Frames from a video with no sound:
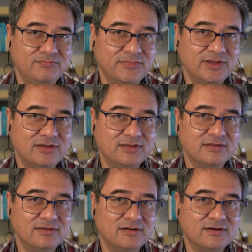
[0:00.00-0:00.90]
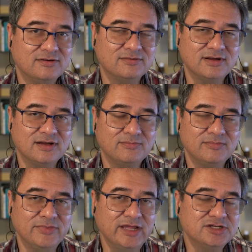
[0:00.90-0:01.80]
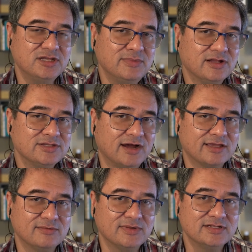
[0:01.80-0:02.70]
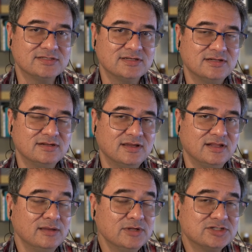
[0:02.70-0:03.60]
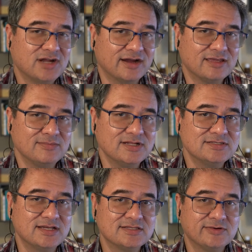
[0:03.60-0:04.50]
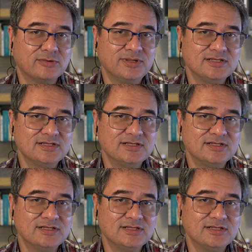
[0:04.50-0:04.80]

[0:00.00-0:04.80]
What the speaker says: HTML documents and image documents as they were being